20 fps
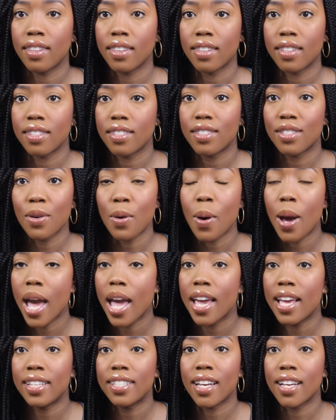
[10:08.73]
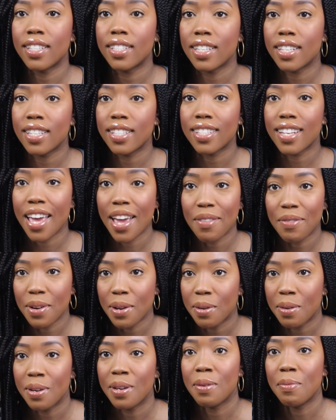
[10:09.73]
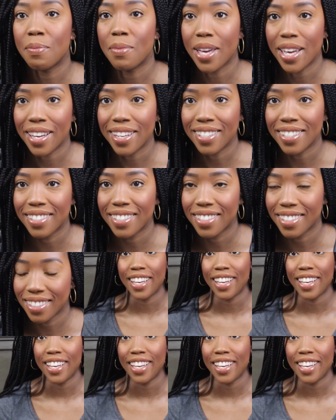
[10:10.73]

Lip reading: so it touches every base.